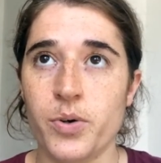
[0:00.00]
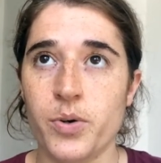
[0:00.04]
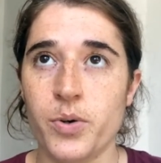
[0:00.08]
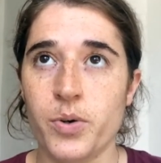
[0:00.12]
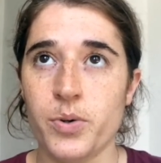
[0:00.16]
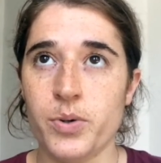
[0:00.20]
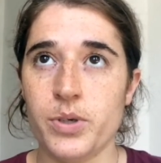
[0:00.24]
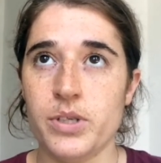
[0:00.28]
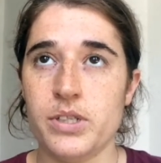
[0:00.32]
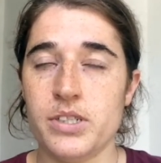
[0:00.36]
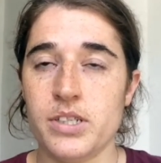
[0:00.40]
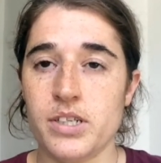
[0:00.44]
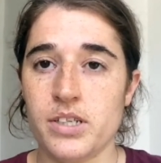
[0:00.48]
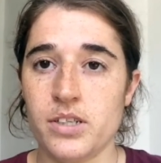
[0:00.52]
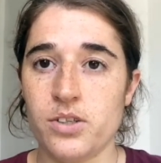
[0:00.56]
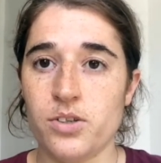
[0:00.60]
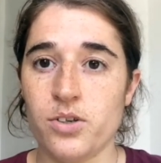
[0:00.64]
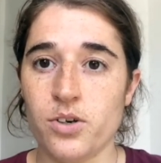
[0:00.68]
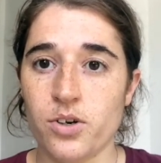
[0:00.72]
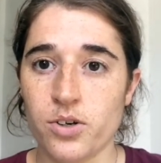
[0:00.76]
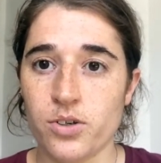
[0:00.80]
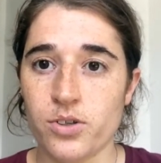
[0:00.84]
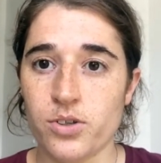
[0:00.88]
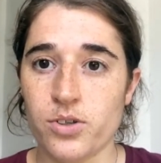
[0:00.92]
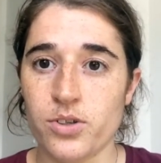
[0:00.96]
who is a
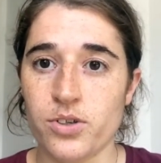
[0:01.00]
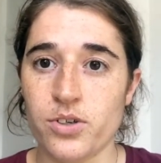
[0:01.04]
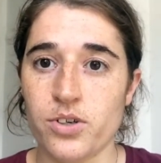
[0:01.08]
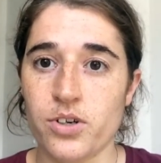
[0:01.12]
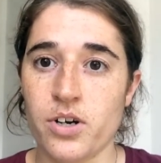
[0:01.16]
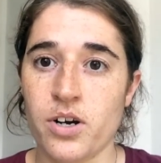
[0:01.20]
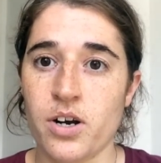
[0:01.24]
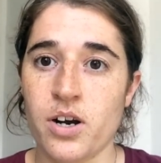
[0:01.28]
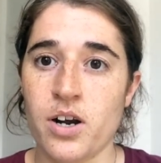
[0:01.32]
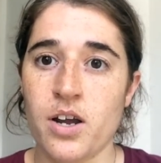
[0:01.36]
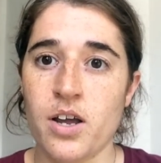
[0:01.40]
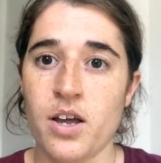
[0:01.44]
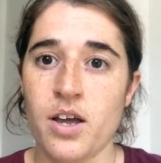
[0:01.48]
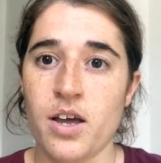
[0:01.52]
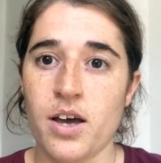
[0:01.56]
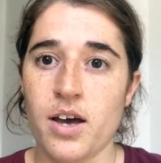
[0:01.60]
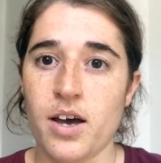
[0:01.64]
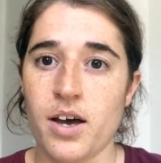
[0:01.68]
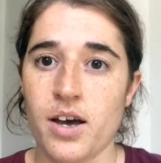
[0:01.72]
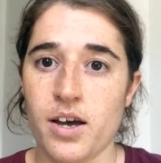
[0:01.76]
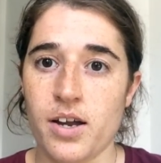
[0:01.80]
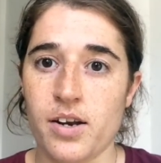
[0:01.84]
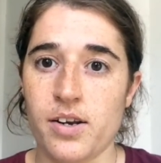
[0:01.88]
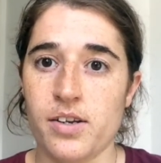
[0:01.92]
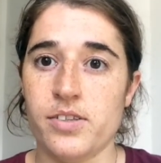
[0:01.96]
doctor
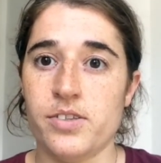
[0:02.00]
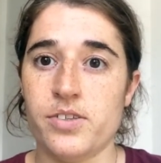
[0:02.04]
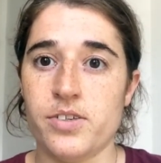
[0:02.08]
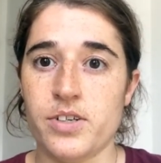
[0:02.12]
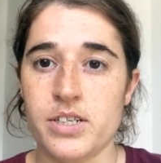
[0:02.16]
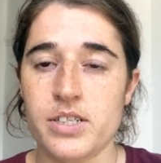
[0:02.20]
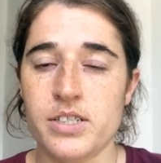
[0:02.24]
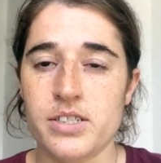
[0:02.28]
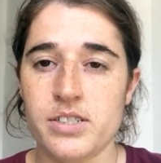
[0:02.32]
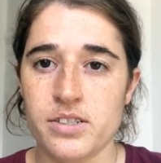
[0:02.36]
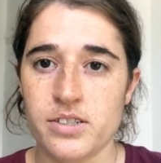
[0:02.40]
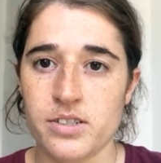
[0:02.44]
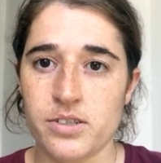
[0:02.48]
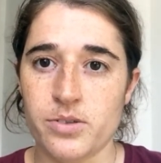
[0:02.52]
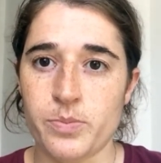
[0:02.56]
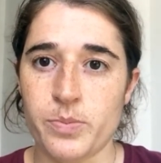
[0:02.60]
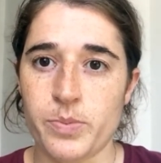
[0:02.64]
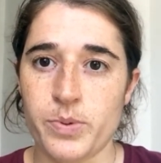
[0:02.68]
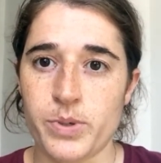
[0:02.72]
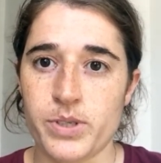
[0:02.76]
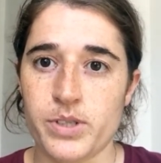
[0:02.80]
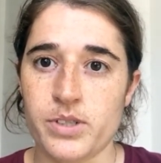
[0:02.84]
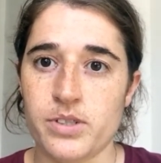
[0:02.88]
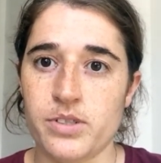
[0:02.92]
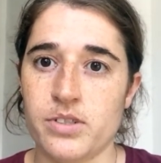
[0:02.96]
and a transgender
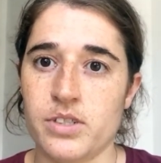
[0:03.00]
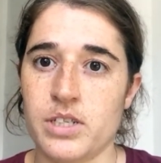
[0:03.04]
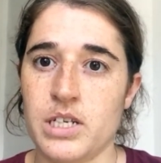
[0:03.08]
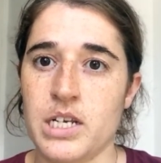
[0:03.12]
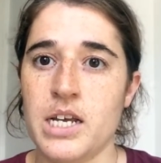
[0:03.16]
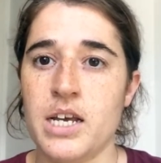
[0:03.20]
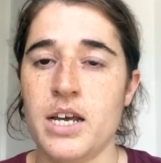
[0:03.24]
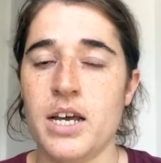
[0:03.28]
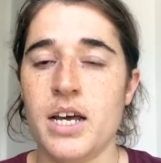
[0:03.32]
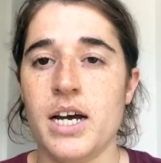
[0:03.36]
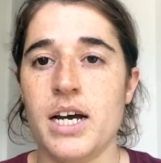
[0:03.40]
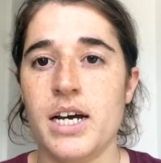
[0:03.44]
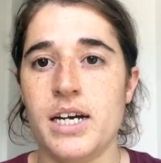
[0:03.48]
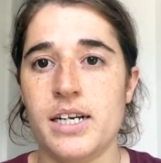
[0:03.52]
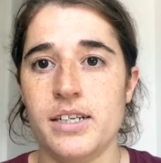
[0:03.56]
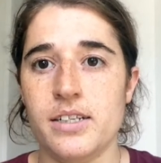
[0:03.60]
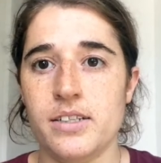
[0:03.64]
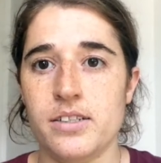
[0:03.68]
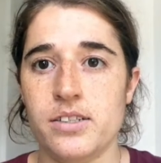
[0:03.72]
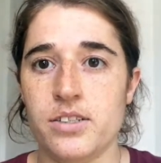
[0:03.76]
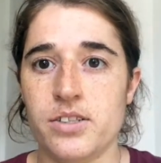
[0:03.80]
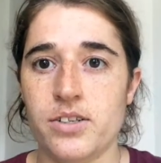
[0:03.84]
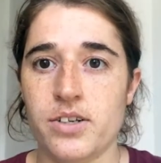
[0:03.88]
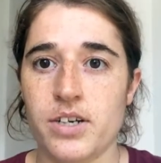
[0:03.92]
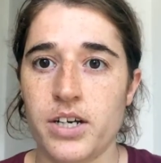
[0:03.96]
person, and
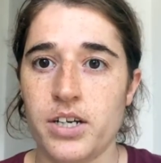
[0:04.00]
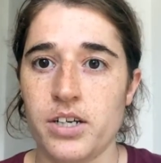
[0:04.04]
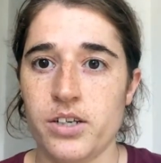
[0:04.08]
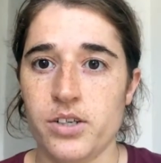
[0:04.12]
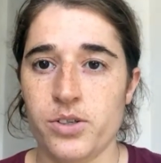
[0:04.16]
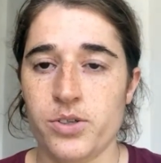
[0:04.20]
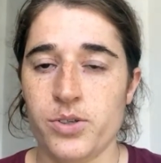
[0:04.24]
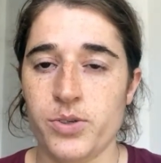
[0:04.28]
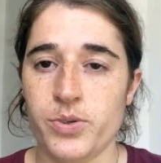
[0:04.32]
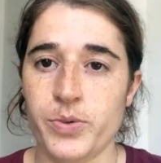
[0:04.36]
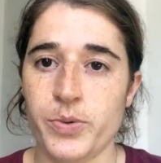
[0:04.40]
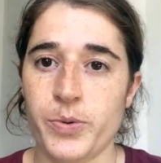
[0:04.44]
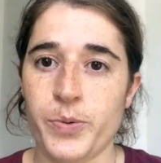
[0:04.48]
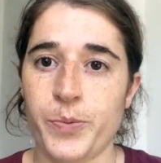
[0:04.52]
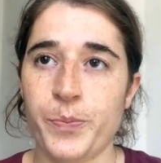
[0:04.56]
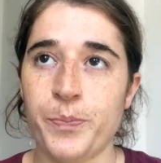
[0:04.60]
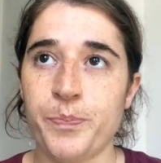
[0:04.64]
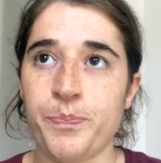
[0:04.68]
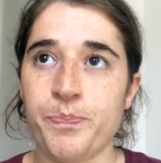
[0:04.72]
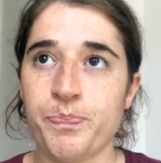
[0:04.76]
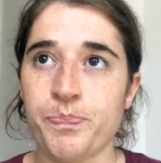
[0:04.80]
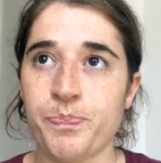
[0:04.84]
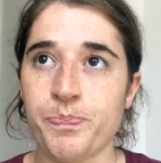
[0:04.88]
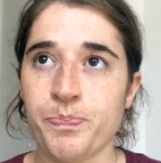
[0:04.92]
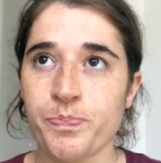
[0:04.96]
is trying to
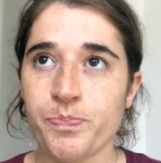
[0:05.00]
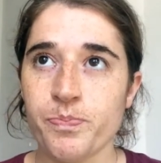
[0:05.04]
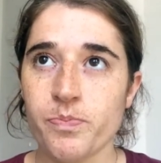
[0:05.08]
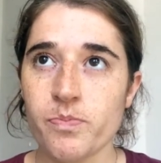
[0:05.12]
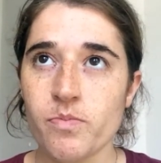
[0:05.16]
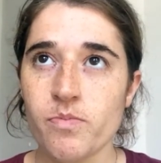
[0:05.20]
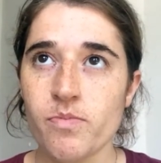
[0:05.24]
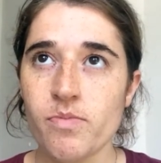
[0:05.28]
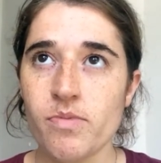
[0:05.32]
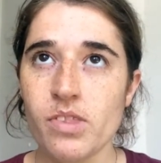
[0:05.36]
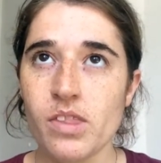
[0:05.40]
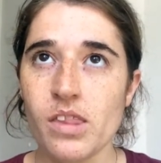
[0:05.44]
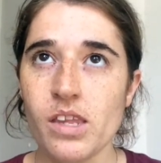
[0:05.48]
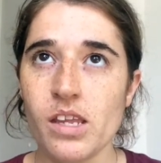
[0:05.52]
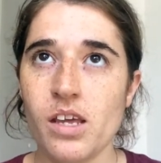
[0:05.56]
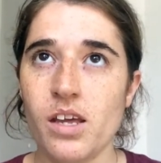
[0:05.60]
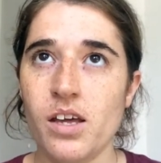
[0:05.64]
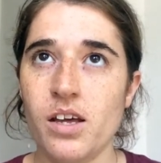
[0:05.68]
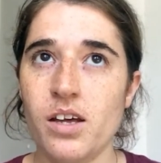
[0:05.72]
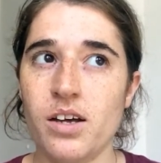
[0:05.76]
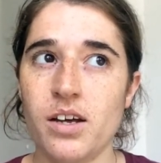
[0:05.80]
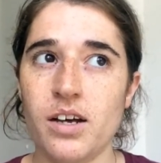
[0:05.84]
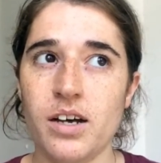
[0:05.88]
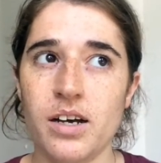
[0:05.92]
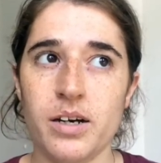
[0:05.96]

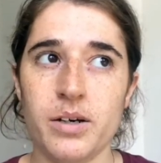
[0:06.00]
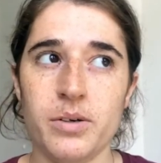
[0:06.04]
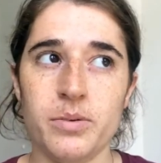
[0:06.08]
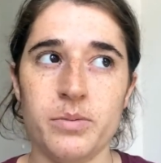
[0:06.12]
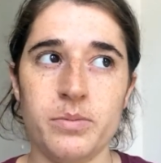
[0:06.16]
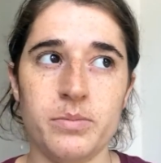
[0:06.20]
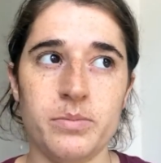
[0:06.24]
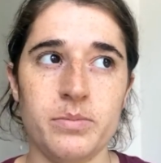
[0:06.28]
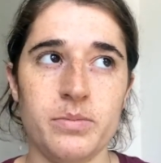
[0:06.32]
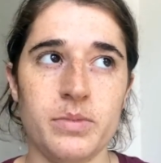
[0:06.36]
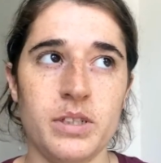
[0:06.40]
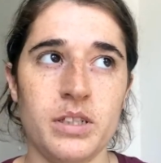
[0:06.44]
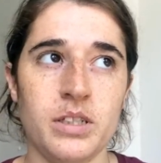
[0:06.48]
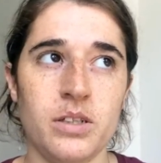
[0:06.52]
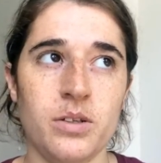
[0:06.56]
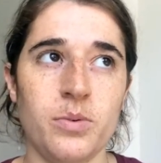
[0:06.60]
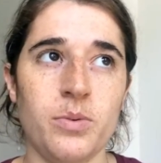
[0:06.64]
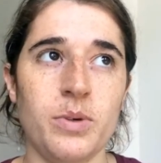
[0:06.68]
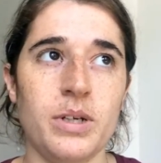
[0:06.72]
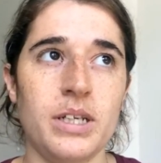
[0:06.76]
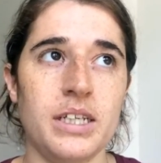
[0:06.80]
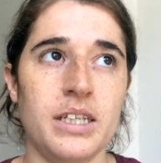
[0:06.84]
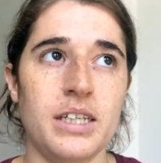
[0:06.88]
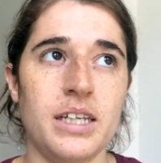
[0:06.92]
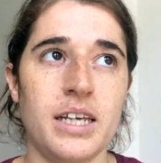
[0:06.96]

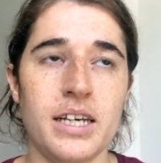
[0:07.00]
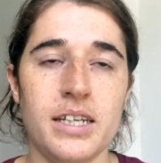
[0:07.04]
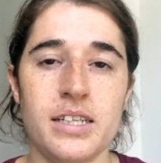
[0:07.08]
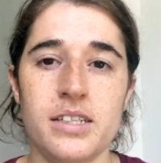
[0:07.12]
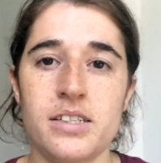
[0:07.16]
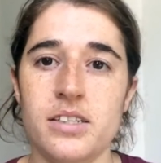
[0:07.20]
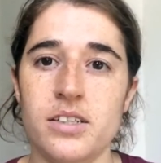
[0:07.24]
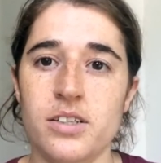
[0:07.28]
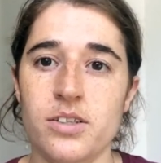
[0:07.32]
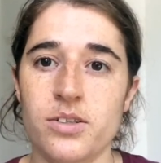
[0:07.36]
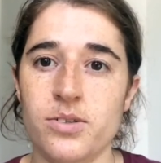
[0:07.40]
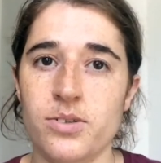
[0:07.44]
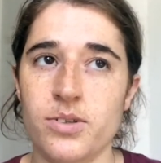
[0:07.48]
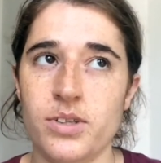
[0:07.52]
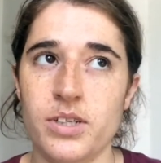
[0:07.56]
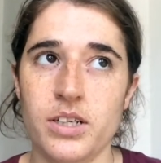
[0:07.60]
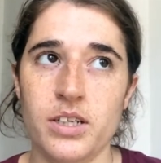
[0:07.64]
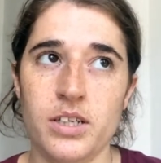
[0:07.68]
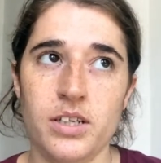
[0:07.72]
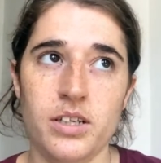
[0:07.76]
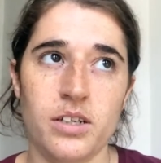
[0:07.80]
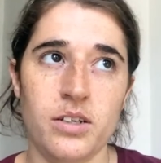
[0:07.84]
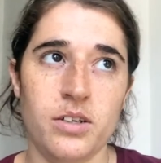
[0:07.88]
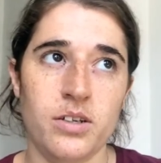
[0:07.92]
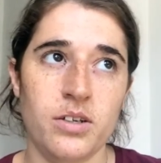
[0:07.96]
it gets into
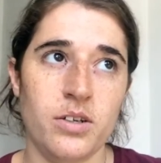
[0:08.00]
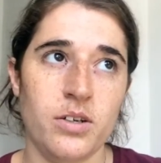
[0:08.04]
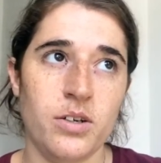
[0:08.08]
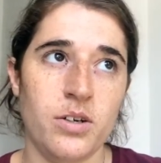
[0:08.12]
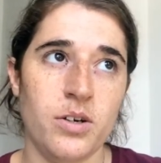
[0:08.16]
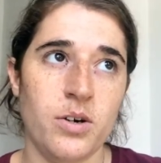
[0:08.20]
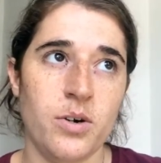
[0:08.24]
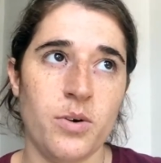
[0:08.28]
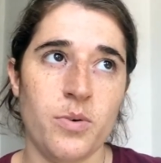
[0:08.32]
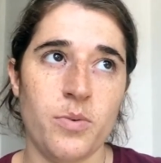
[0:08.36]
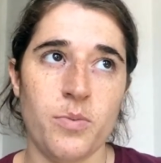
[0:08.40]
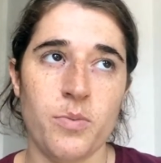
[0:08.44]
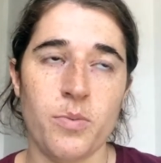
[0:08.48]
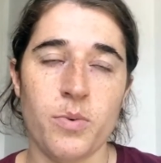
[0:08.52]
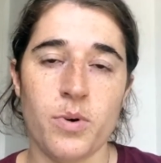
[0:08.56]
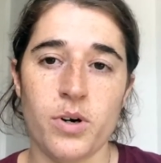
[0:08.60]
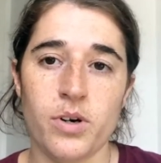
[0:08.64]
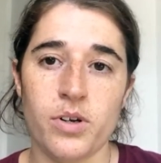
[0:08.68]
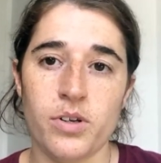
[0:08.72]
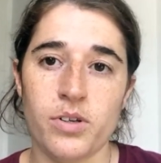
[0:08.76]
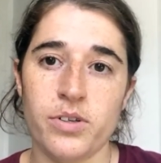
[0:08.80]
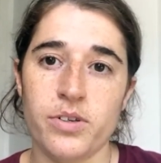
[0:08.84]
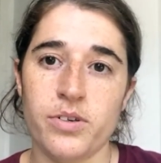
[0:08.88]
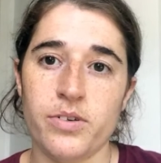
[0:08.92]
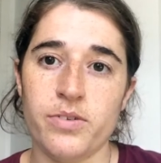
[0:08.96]
the
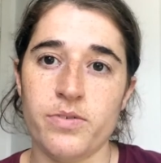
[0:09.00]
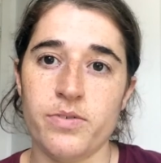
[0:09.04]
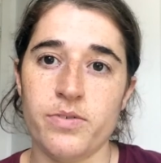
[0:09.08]
world